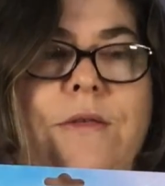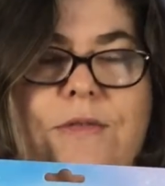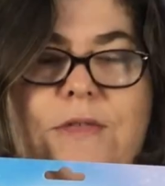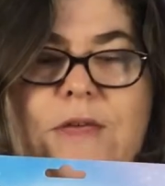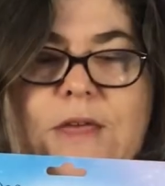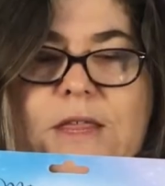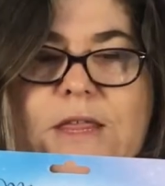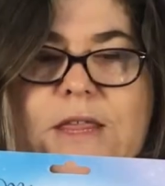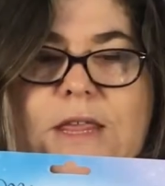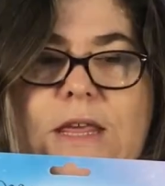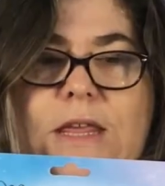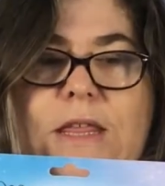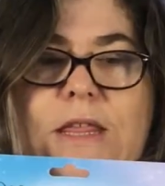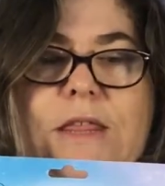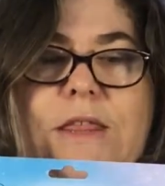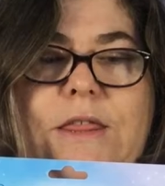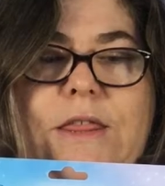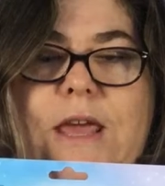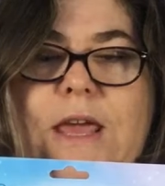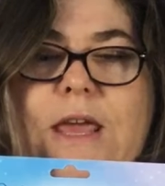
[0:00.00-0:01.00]
This
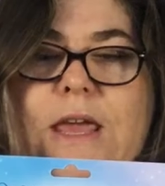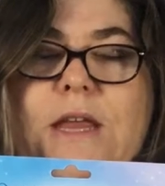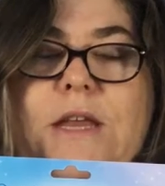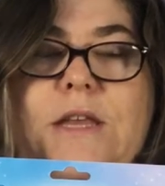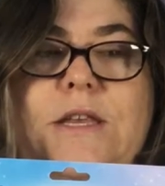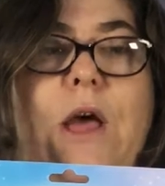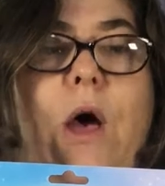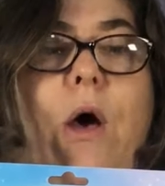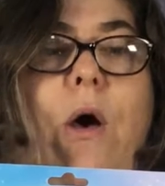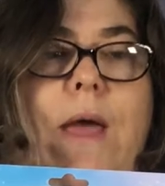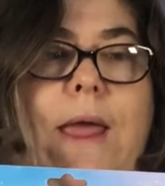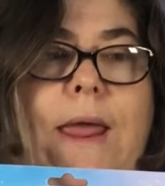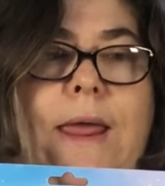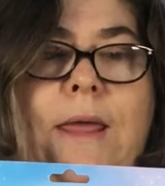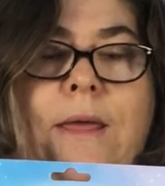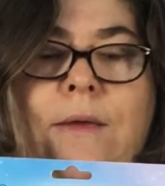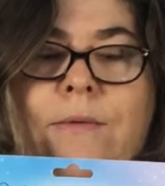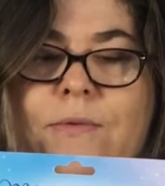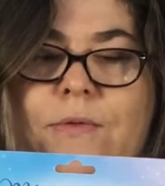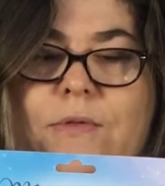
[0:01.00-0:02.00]
is the
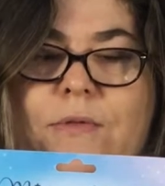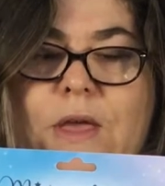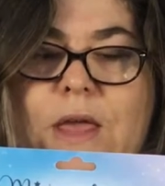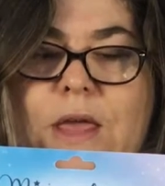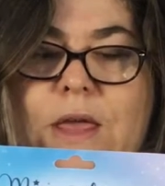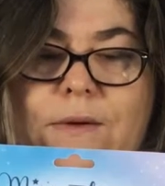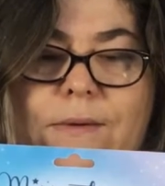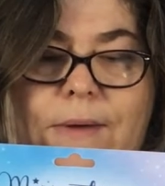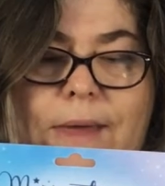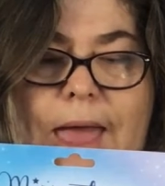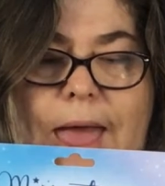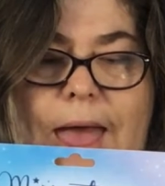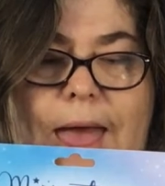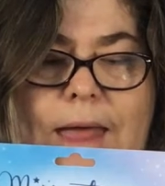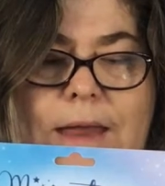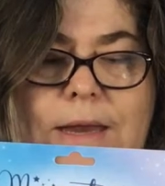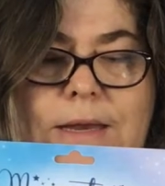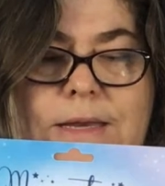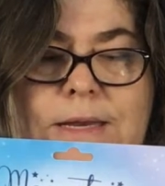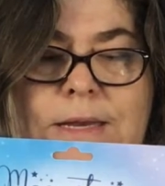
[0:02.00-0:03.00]
die that you
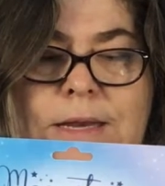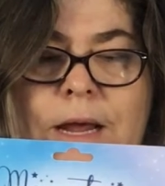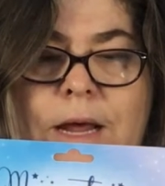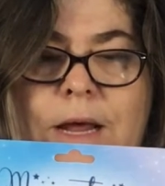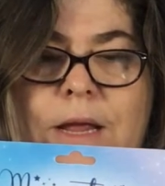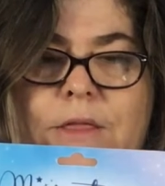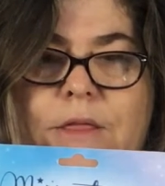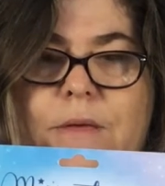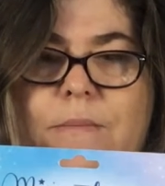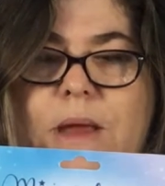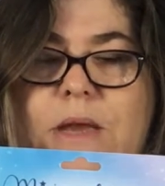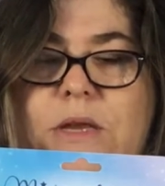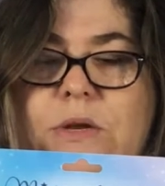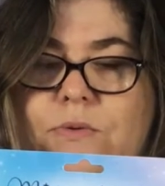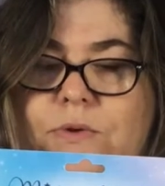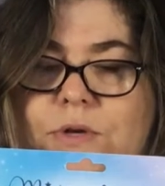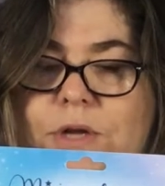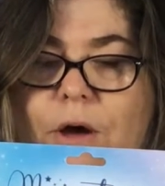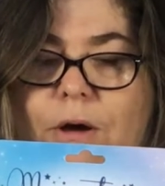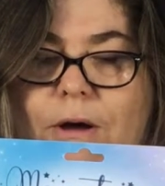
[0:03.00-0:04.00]
get, the metal
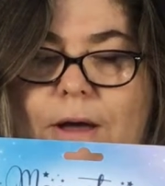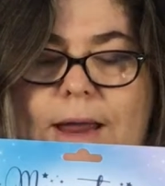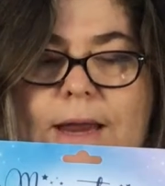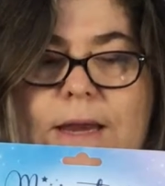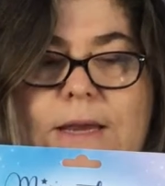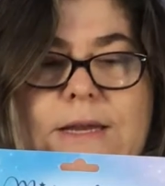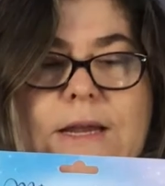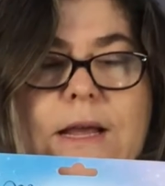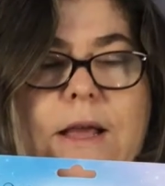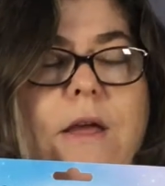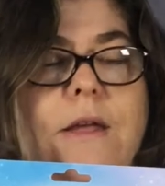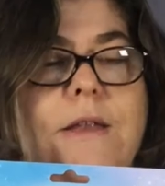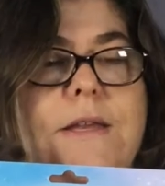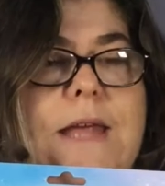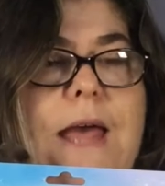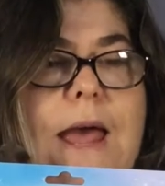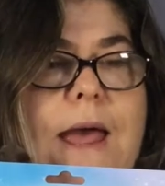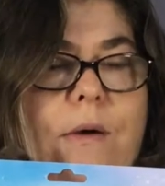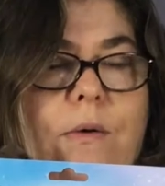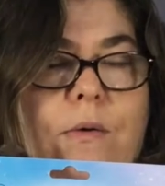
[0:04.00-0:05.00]
die, to cut
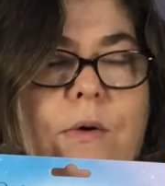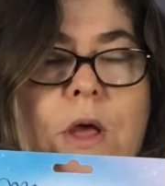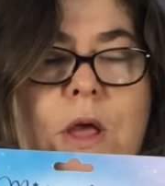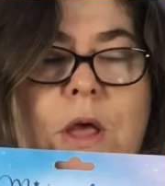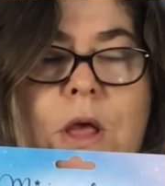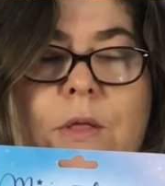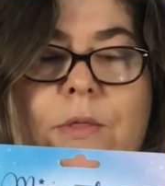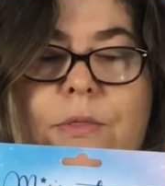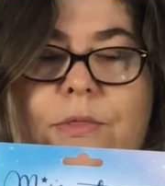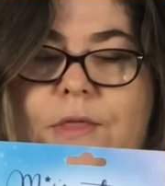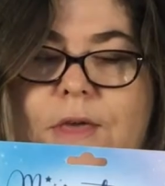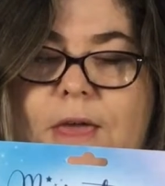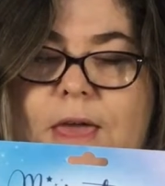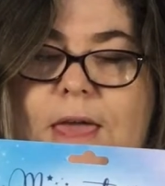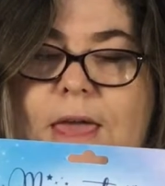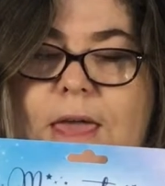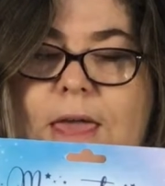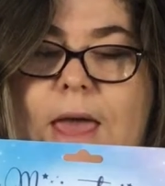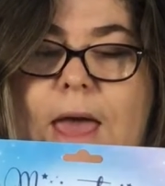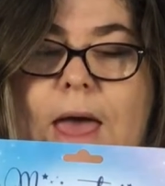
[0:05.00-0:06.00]
out
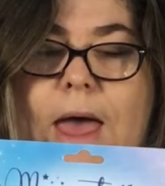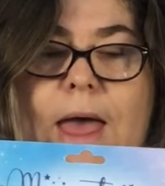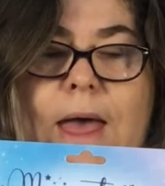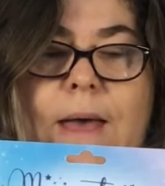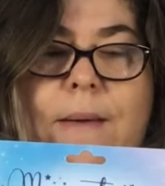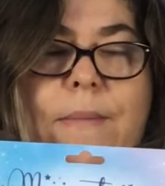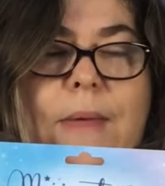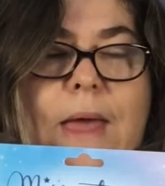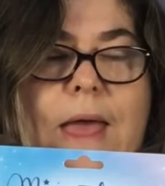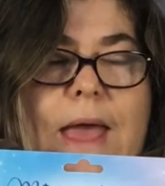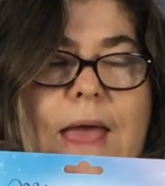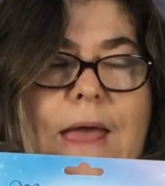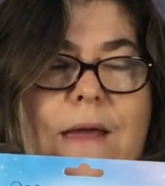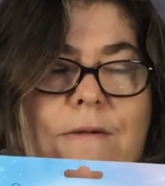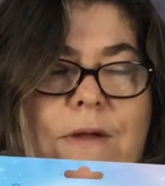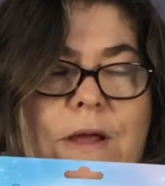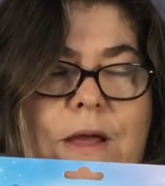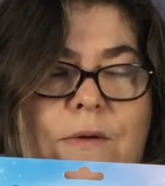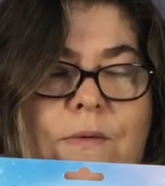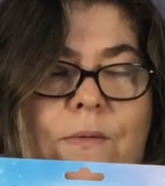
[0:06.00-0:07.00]
the
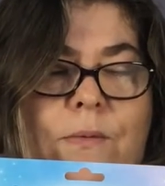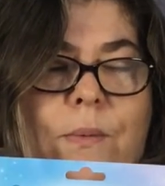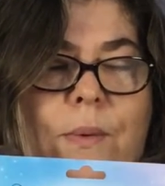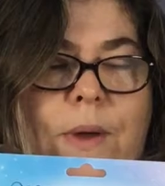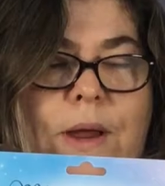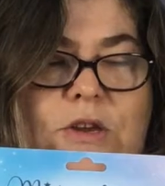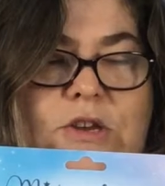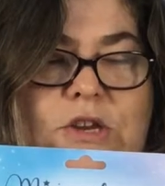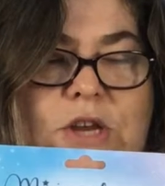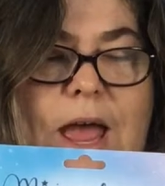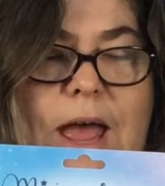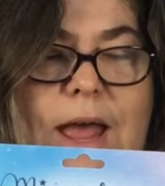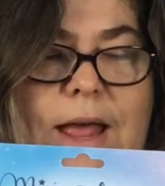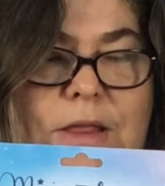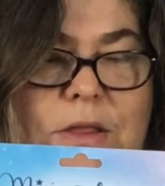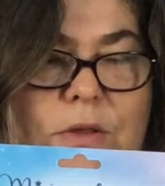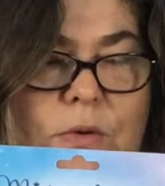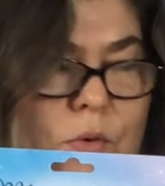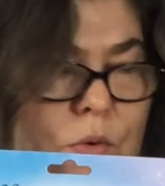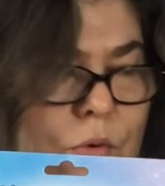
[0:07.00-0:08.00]
area which
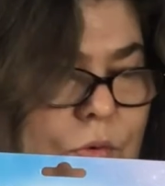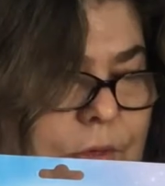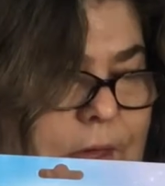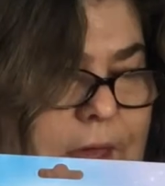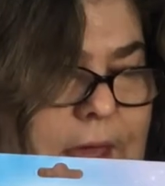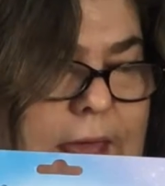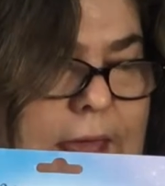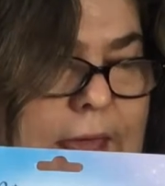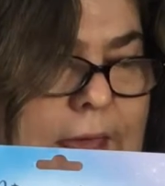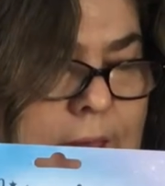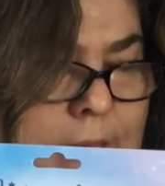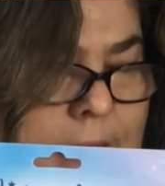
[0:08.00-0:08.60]
has all the